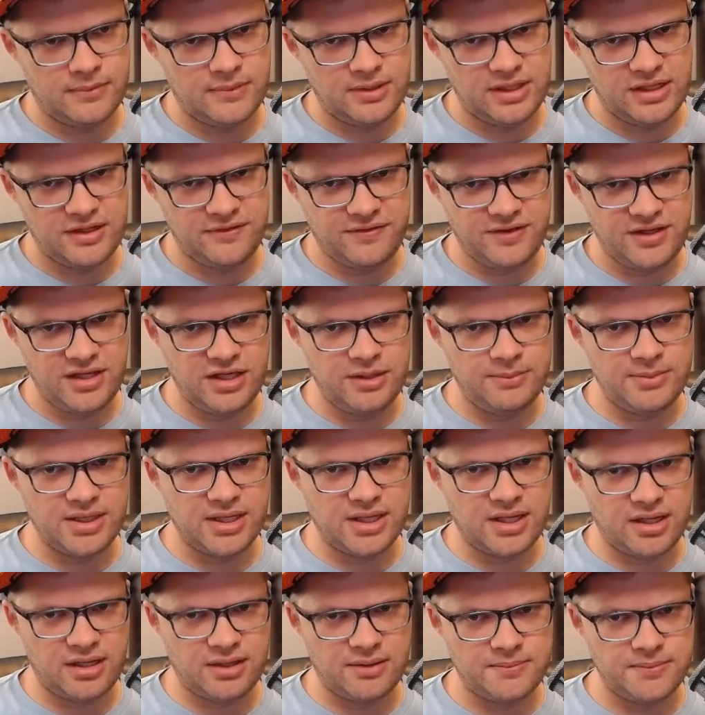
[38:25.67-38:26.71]
If he
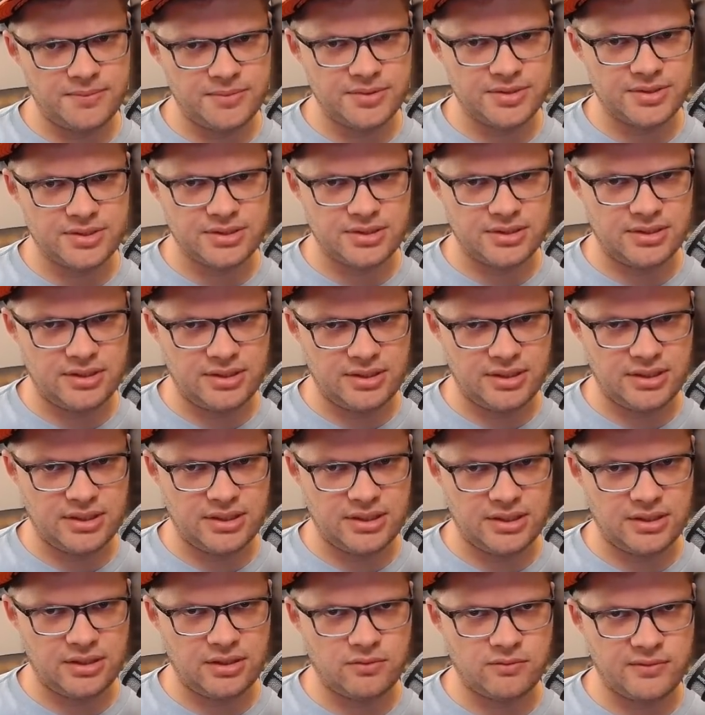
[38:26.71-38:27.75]
becomes
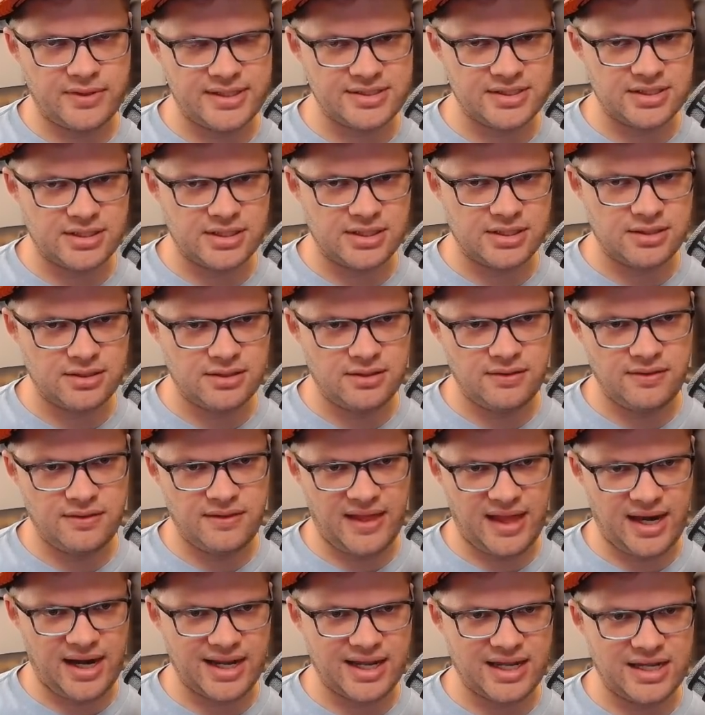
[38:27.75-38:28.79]
a resident,
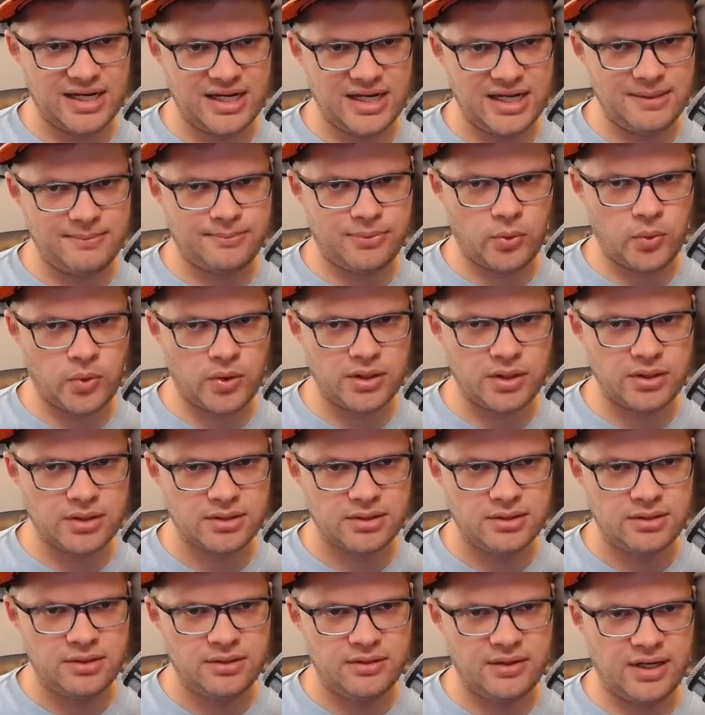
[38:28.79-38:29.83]
then I can import.
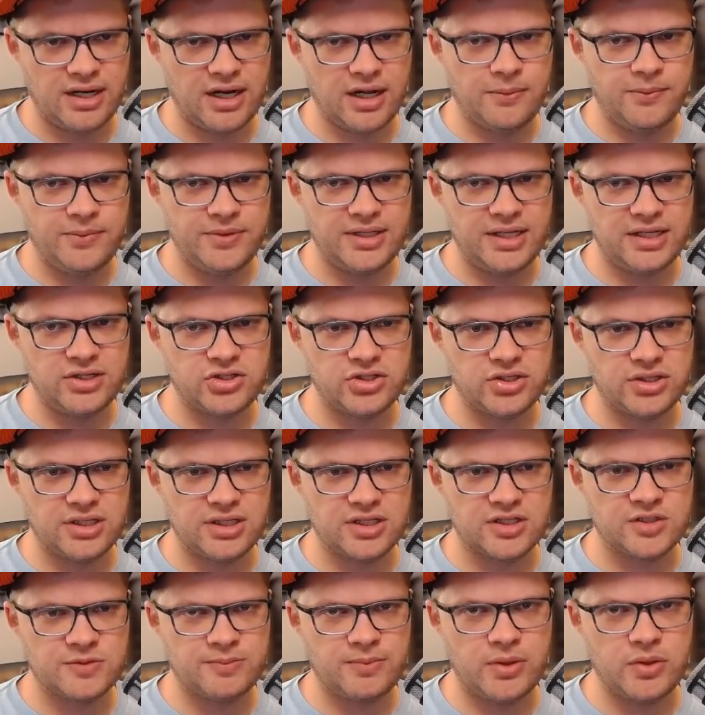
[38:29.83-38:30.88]
Then I could potentially
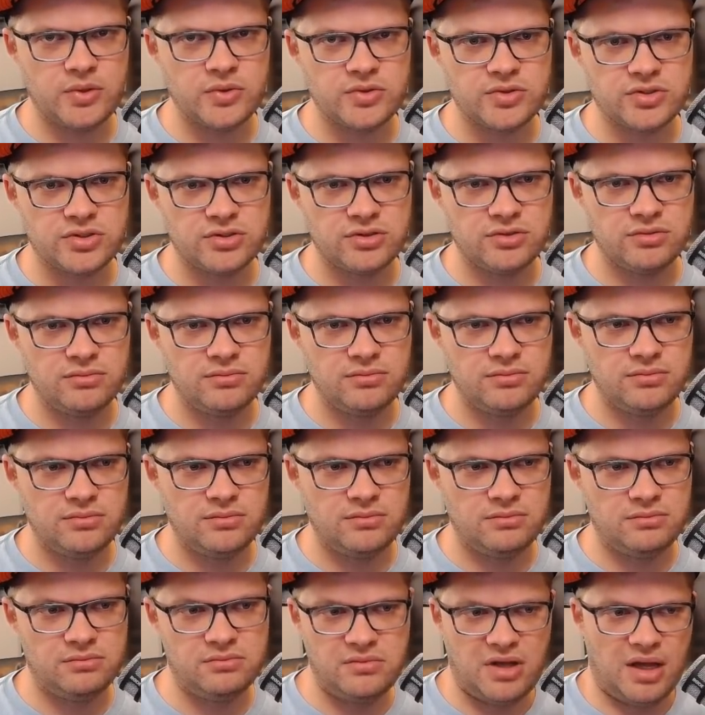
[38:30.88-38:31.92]
expose,
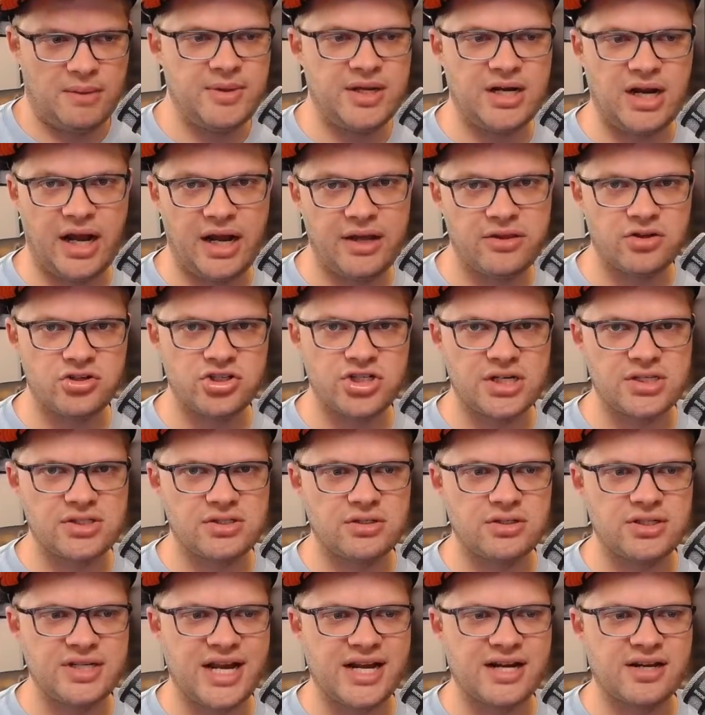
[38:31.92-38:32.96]
either Jensen
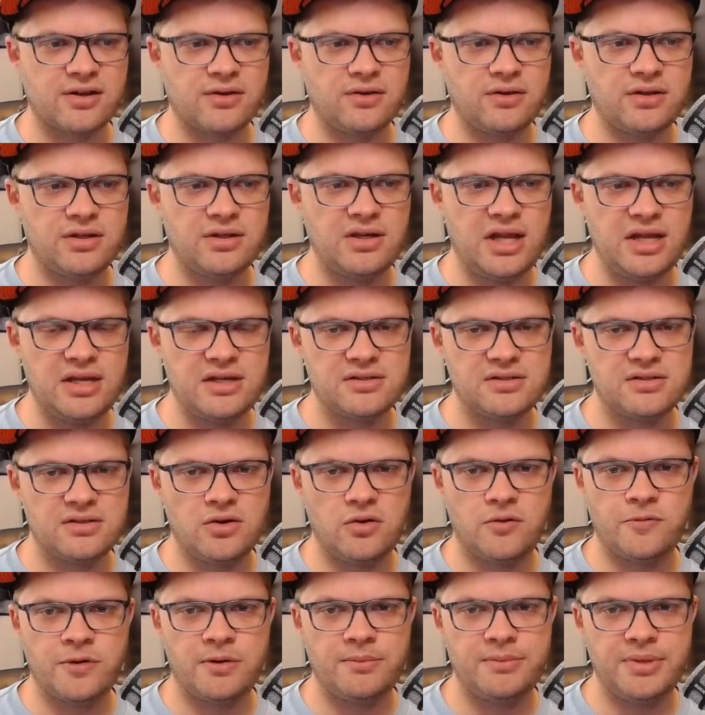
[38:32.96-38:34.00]
or Tactical and go
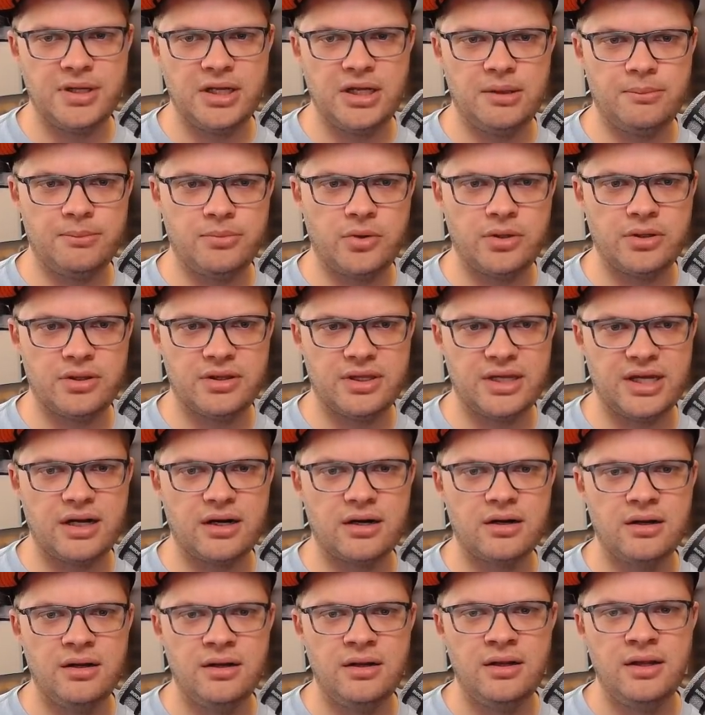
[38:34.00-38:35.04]
for a big import
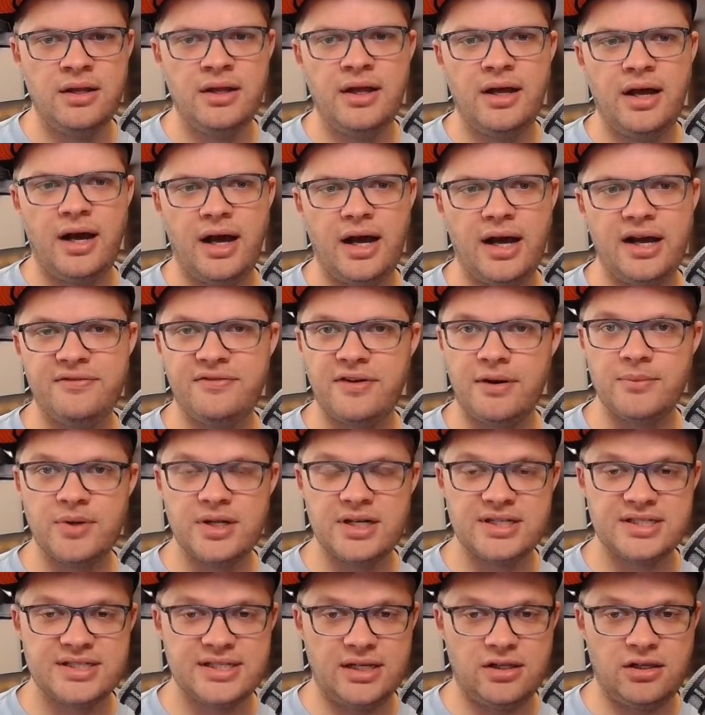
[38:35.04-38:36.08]
there. If I'm going
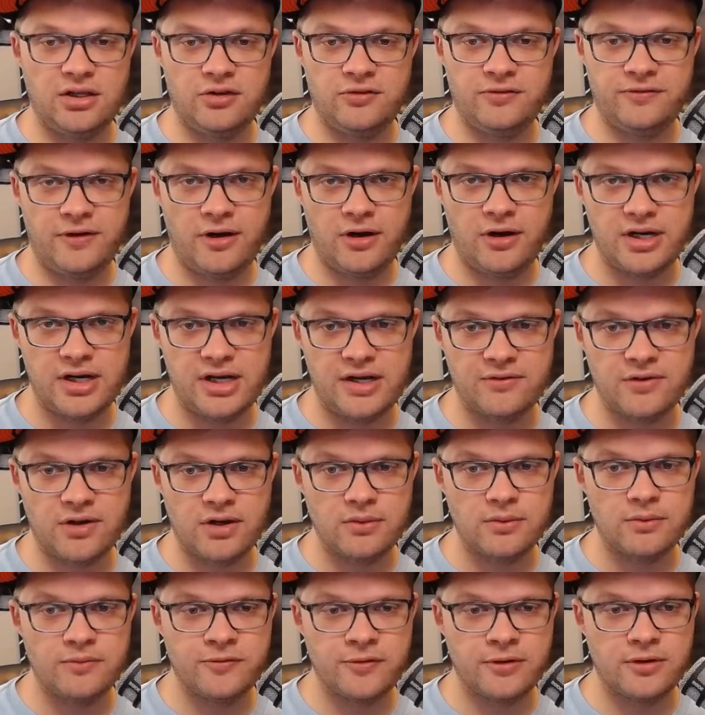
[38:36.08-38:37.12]
to sell Alfari, I've got
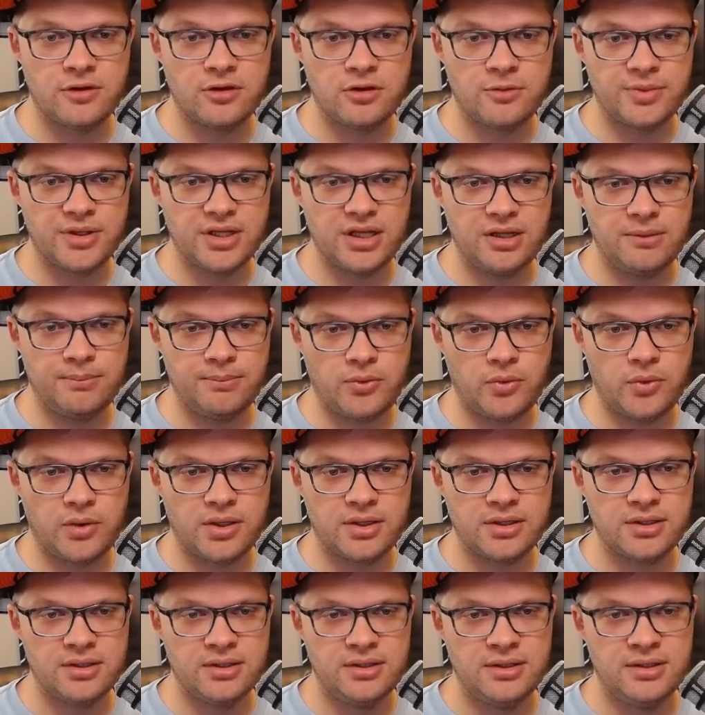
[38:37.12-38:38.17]
room for another big import.